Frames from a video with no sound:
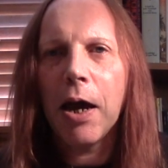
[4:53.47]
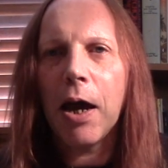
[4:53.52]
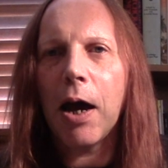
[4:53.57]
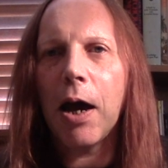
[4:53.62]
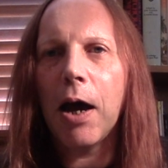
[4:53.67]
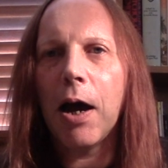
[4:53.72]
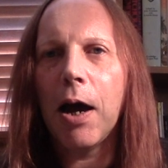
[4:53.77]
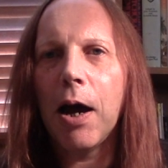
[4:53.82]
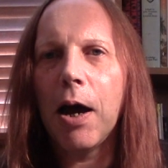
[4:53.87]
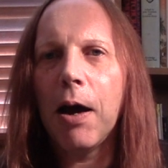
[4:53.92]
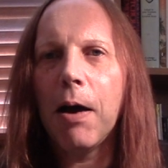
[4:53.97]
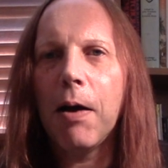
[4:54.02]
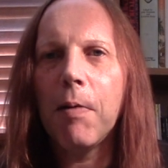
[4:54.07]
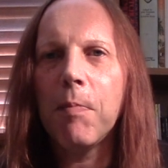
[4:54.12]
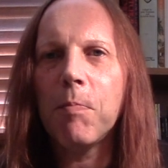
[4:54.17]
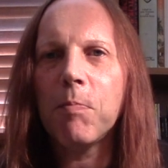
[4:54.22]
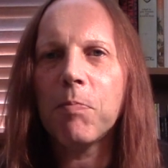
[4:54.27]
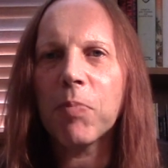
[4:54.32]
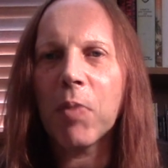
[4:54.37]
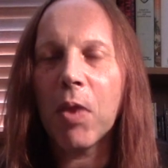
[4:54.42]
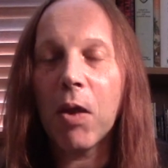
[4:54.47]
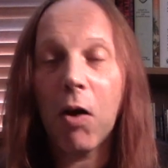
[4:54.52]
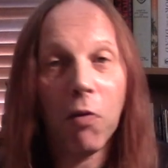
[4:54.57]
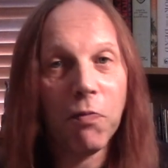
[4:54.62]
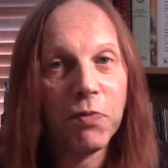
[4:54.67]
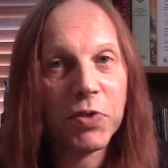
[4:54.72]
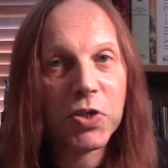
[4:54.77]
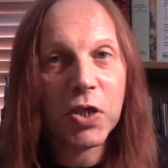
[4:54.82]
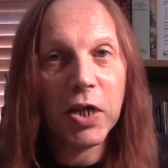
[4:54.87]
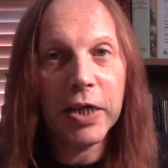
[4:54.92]

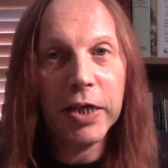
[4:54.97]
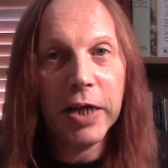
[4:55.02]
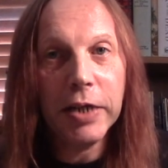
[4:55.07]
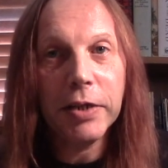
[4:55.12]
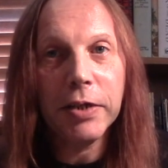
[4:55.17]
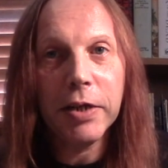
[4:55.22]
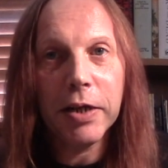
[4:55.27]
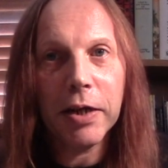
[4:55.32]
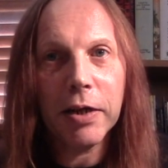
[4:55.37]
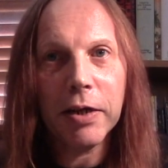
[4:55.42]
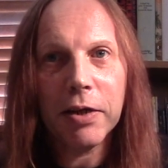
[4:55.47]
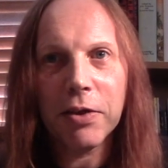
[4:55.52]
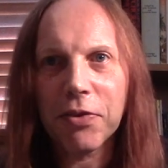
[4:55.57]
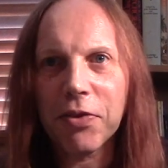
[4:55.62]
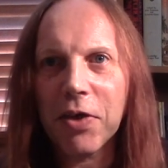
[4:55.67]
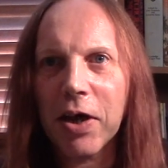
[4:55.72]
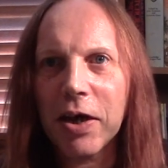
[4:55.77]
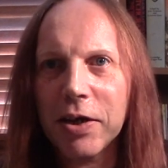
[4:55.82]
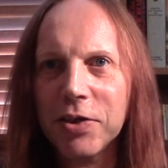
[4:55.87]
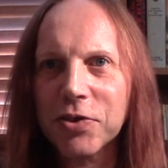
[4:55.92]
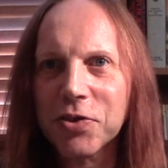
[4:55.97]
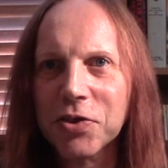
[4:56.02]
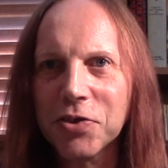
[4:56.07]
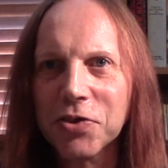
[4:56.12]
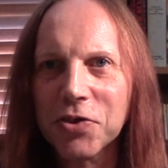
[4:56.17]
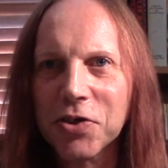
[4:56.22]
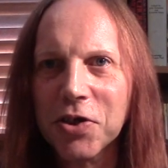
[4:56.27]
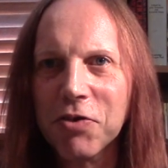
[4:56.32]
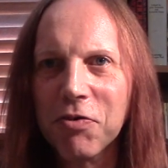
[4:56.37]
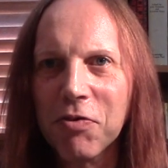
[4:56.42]
Obviously in India, that is
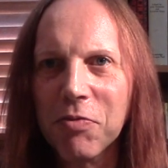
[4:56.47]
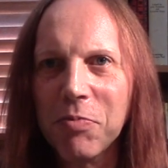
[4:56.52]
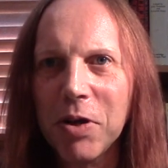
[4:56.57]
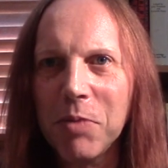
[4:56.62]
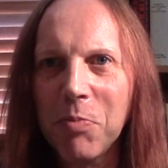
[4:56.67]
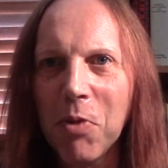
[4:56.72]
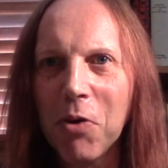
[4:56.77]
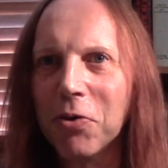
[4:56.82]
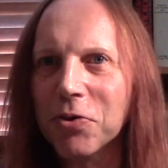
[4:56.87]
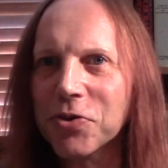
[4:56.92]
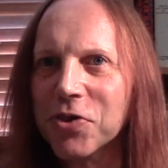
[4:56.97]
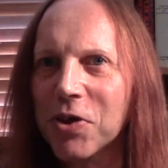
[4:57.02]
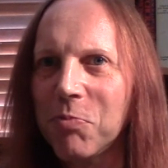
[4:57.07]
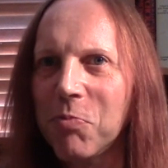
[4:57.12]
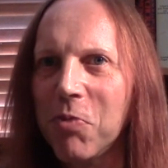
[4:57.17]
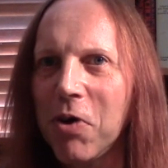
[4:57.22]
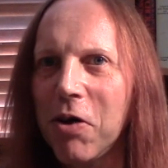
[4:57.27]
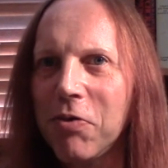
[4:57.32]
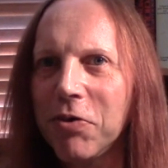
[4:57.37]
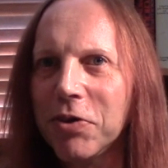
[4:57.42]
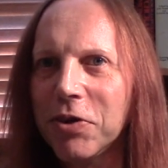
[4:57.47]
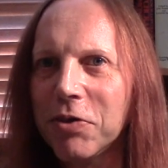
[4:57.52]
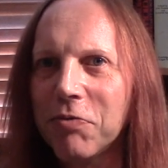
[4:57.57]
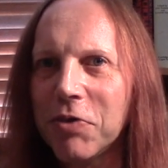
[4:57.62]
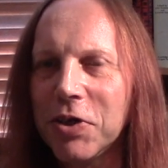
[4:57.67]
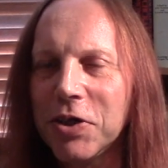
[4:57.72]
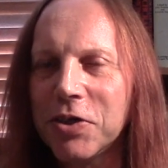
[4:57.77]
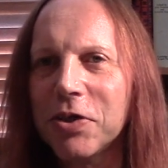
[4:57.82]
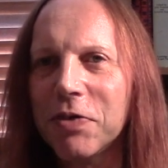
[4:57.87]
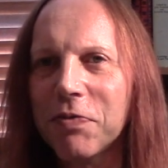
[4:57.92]
considerably more, somewhere in the
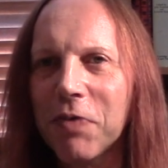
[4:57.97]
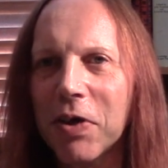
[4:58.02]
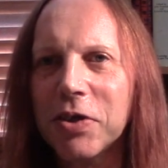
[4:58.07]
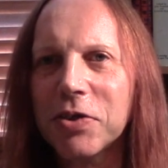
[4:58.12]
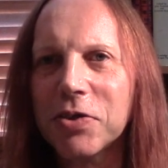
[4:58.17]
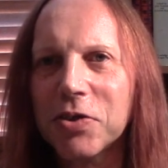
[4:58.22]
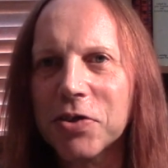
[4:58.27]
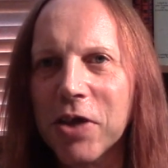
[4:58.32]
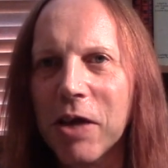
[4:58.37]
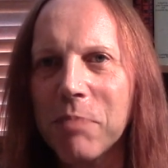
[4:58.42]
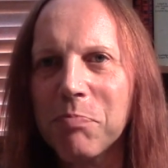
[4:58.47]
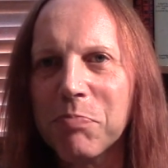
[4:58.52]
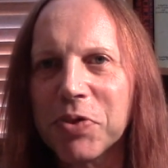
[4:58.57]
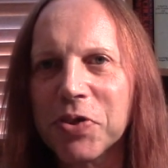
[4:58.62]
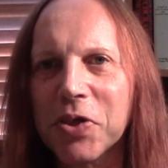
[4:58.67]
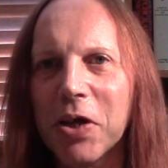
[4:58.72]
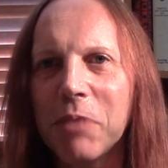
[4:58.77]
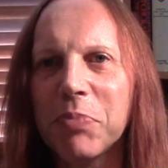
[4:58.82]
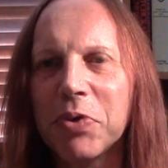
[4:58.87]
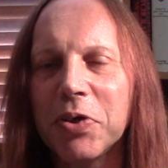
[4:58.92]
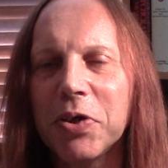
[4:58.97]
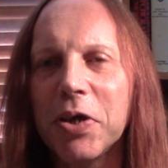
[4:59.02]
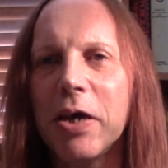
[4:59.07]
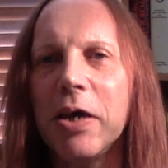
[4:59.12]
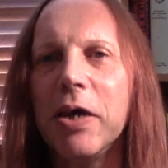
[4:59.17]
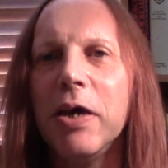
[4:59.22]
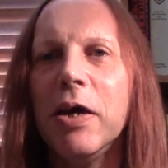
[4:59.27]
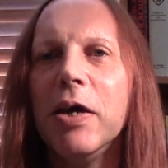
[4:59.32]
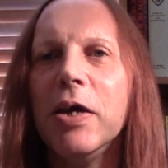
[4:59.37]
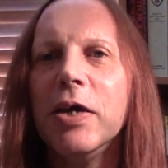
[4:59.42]
region of 8 to 10% per
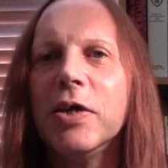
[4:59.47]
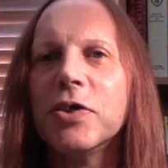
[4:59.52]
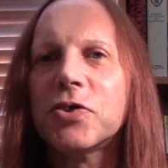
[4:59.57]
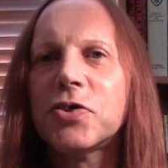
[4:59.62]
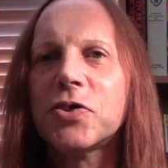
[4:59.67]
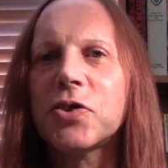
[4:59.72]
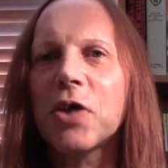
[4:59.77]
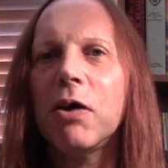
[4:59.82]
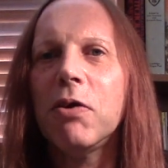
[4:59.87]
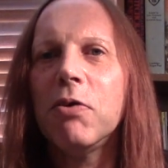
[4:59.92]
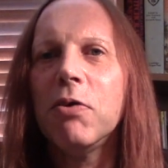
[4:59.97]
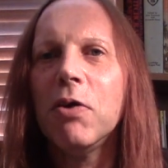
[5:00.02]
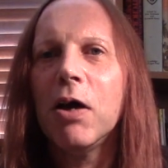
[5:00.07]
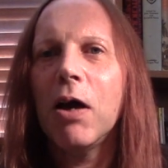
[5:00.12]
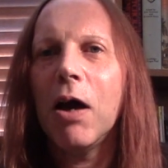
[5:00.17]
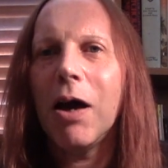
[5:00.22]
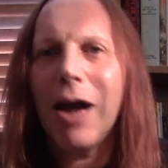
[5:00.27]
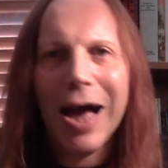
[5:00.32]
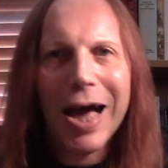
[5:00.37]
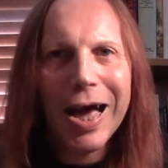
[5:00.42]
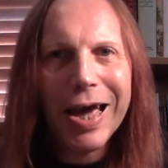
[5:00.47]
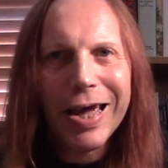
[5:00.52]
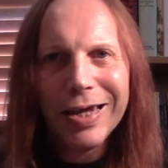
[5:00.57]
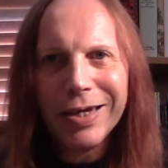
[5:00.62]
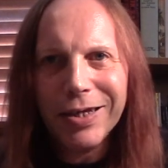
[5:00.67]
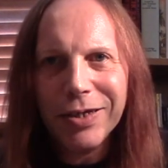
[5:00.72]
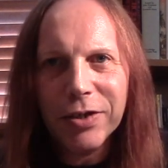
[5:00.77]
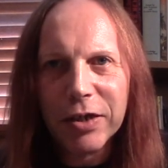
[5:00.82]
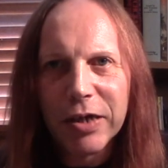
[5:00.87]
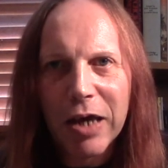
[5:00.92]
year. So A,
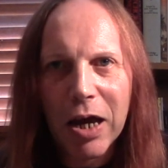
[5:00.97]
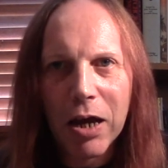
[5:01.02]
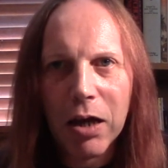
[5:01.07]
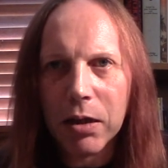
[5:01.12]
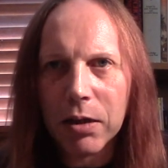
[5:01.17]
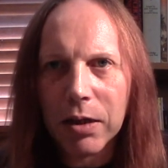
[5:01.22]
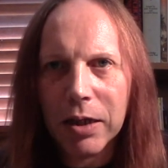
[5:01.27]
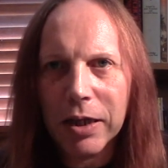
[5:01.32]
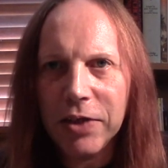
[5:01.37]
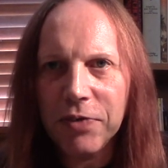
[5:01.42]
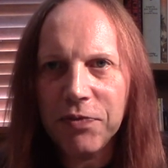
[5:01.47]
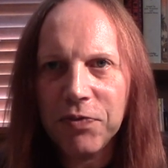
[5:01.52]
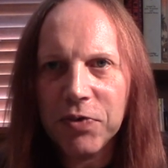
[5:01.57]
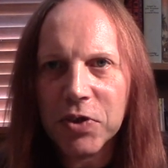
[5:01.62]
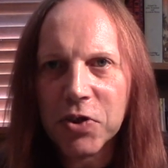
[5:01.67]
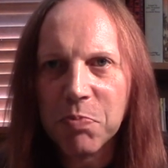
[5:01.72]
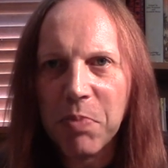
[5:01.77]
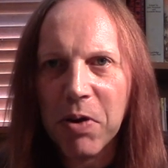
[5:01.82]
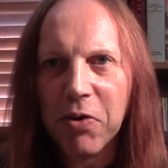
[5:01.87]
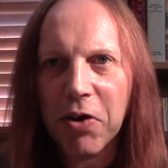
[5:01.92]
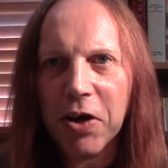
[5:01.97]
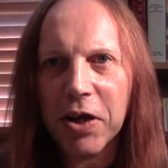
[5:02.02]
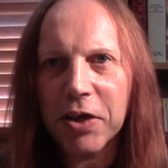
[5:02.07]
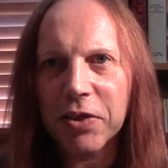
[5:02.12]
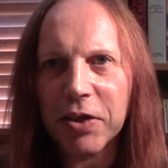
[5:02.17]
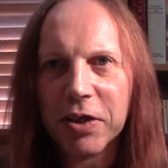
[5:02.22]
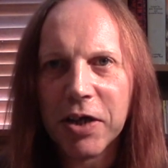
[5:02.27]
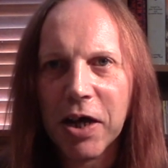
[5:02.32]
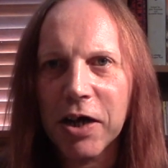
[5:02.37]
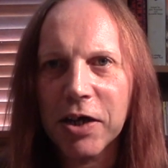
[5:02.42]
you can't leave your spirit in
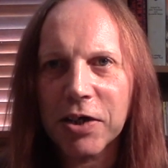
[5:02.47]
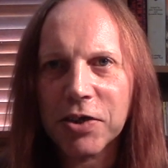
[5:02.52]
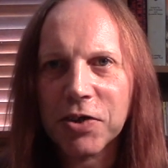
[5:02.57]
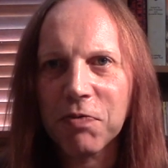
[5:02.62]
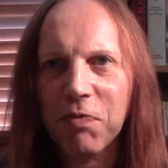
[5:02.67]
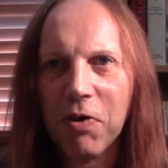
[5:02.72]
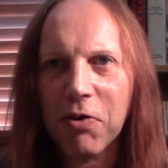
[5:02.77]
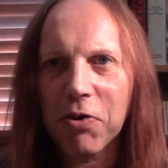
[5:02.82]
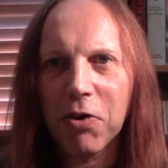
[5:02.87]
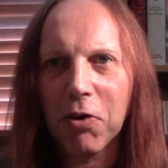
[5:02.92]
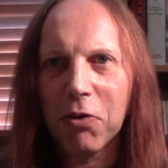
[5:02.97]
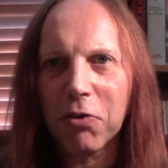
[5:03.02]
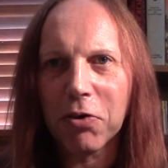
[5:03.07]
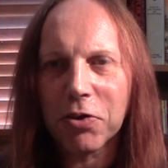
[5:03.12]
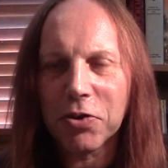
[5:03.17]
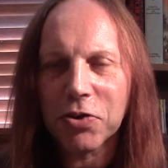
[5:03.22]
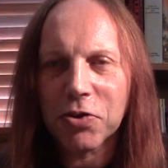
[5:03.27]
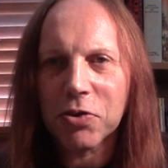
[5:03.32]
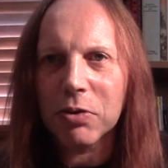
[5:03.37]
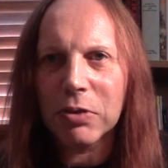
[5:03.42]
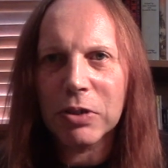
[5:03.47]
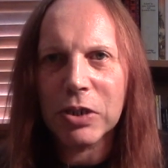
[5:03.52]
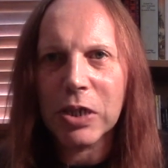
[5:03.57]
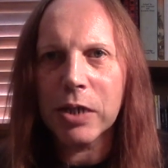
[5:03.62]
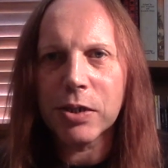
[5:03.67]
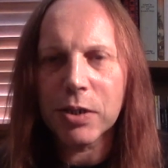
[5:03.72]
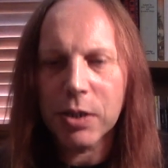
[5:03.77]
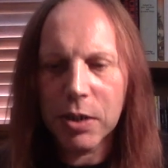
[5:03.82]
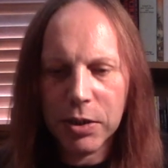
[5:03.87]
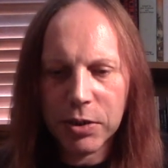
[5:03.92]
the cask very long because
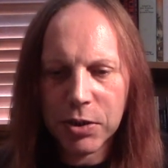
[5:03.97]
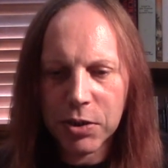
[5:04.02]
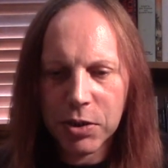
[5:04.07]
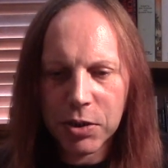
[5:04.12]
essentially it's